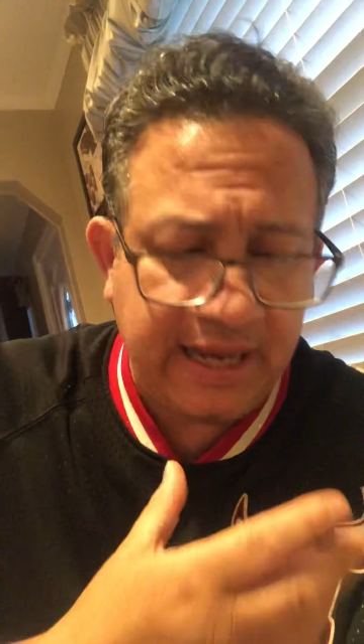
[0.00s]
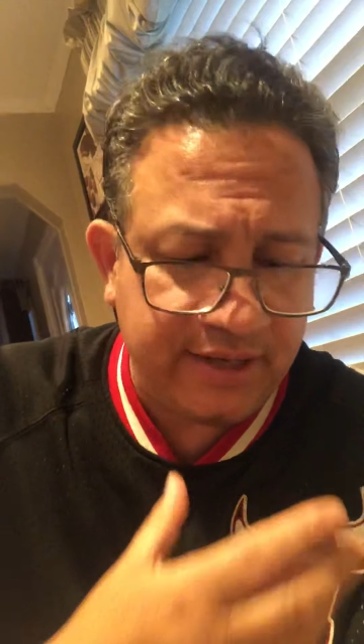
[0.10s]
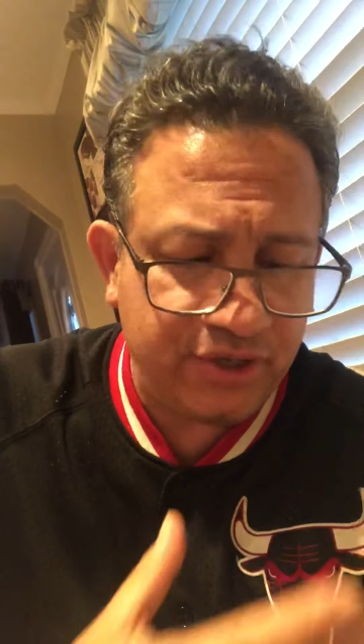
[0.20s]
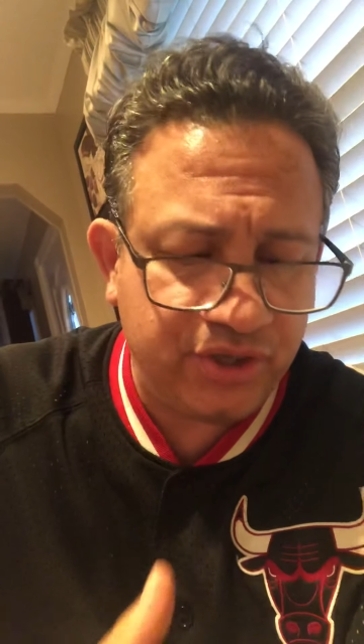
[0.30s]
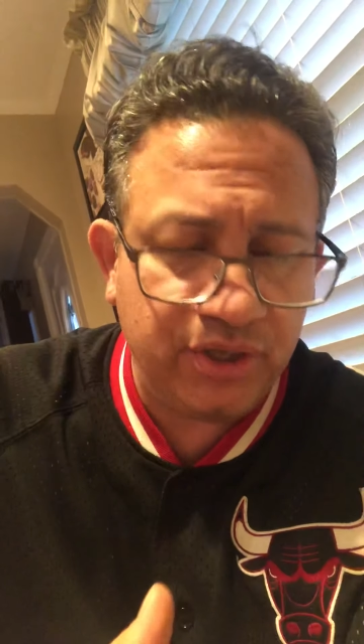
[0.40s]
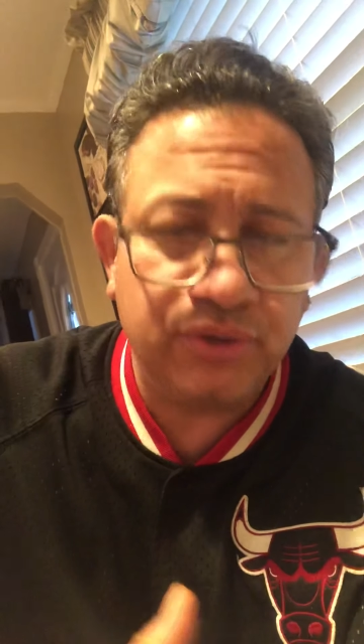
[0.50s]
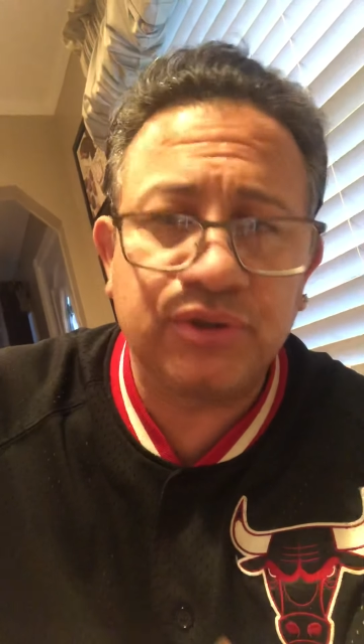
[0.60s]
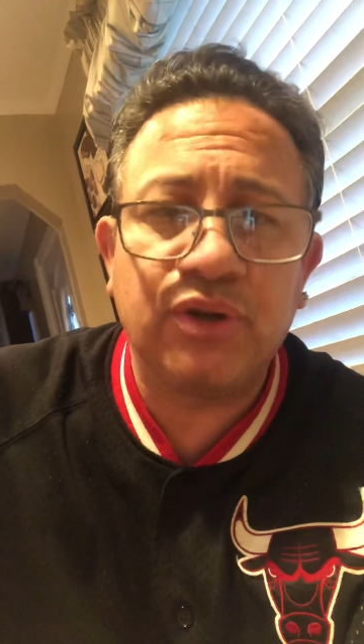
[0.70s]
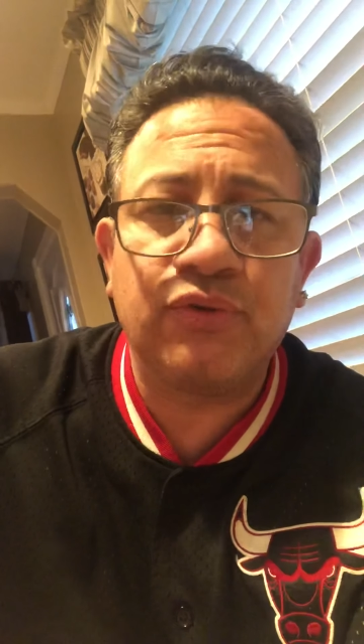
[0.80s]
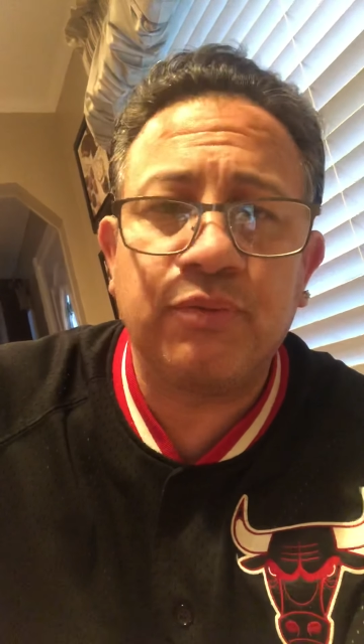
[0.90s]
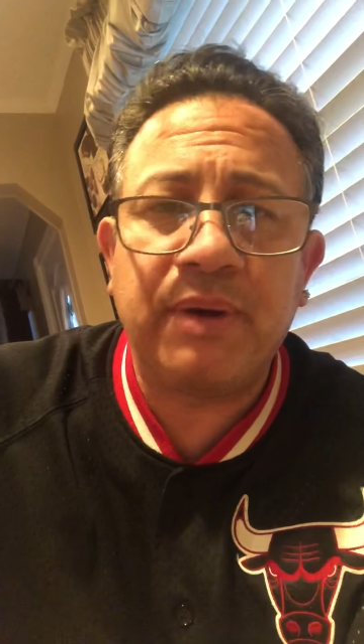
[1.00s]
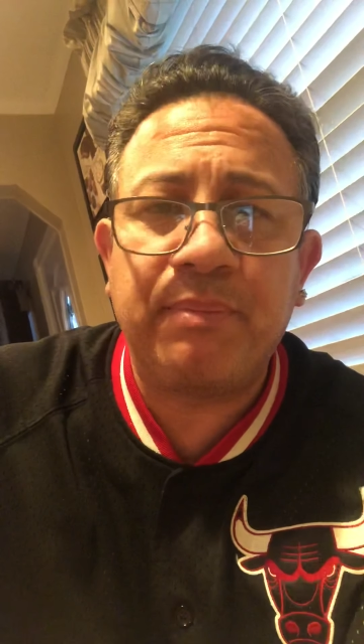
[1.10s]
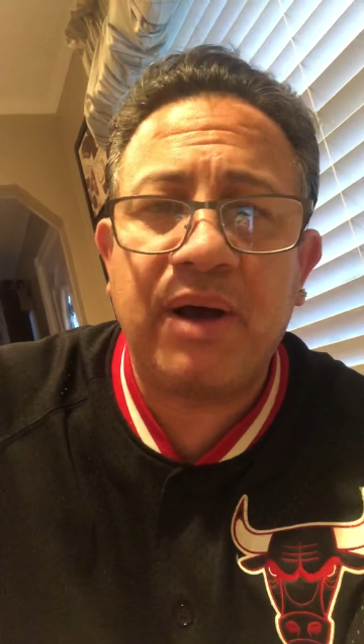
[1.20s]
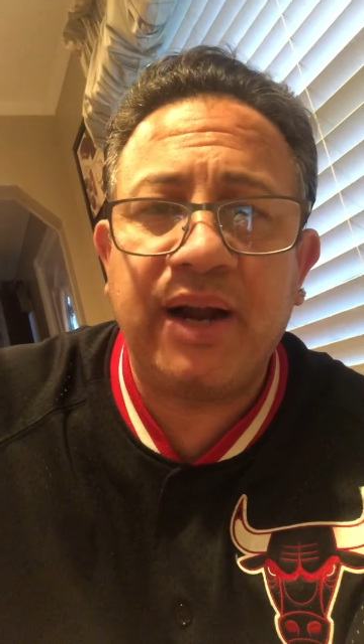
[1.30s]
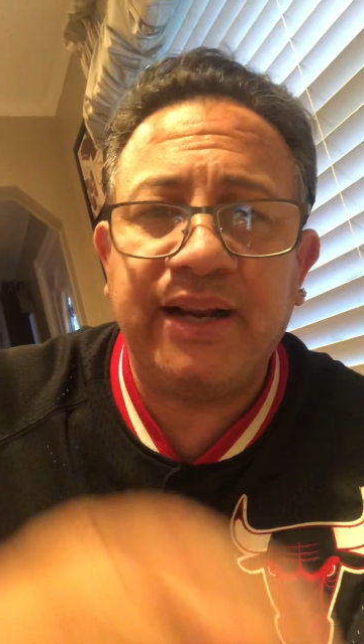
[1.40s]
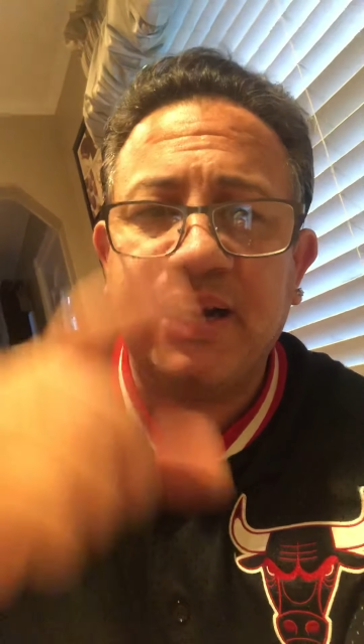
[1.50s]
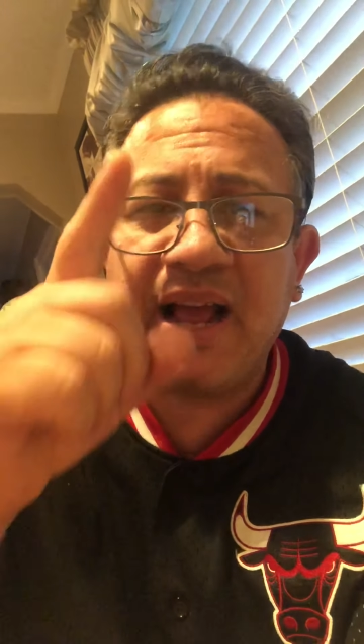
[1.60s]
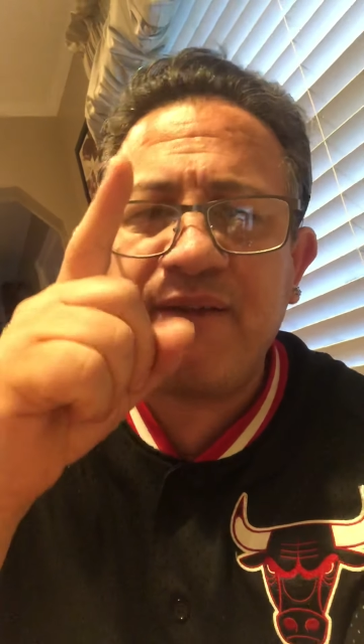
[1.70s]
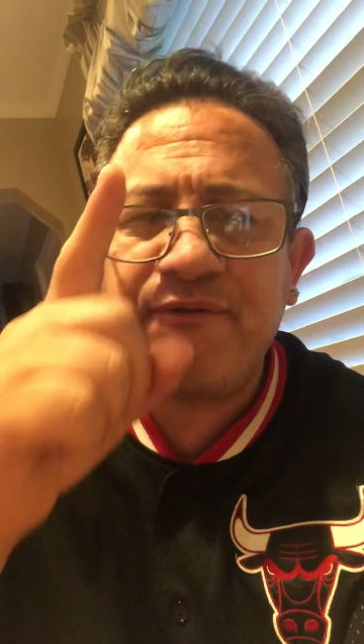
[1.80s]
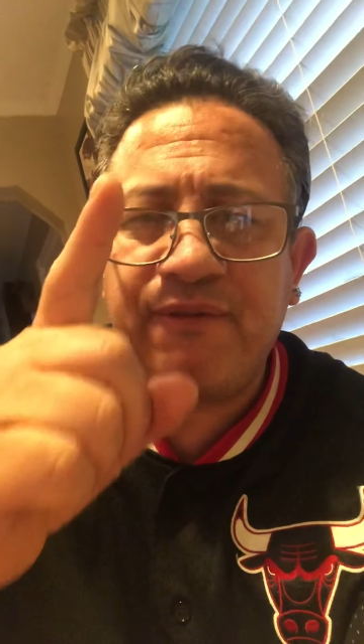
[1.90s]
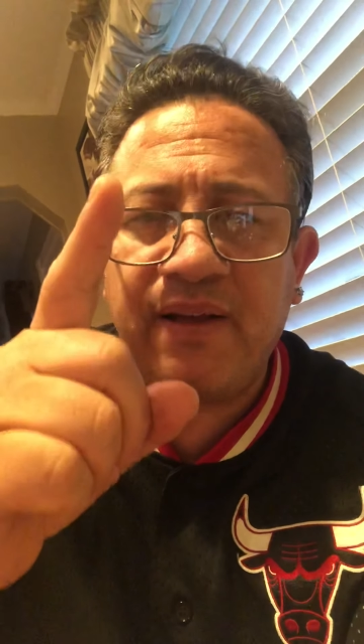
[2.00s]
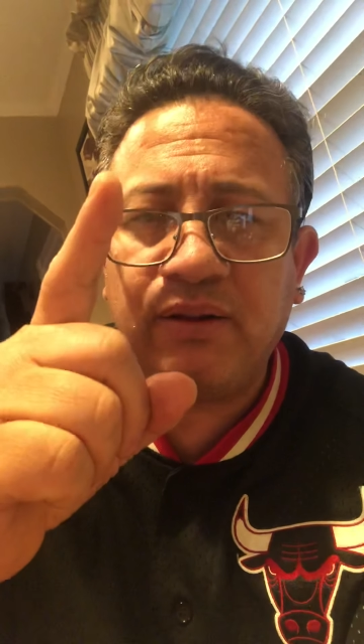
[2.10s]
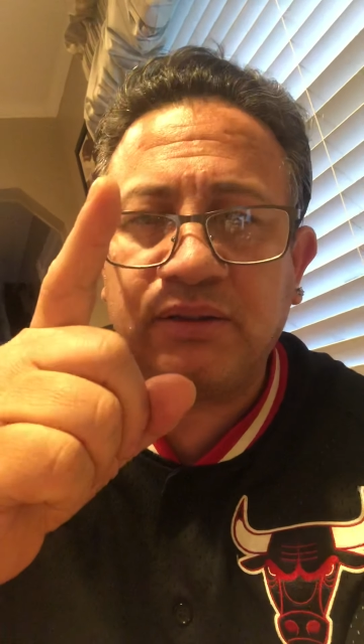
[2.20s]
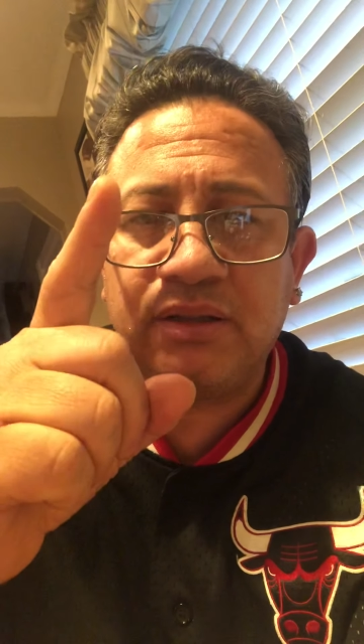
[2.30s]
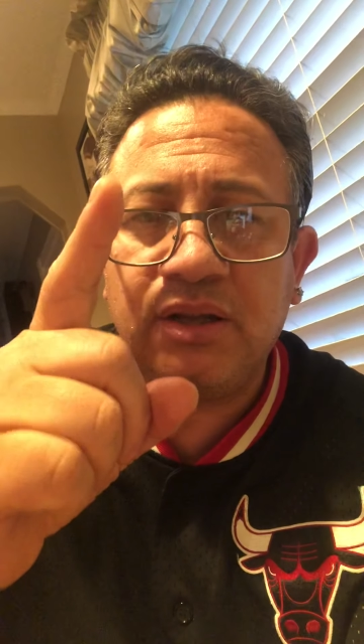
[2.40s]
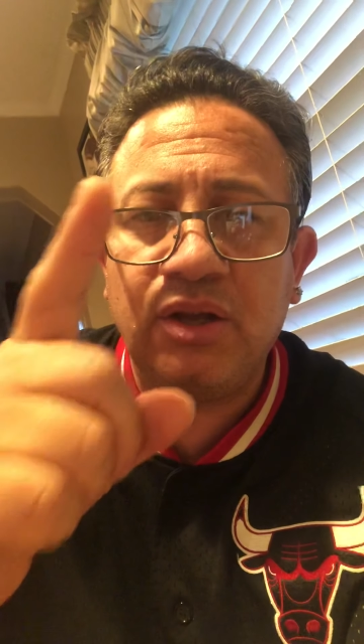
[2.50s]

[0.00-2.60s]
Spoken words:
had the chills go through my body, and I felt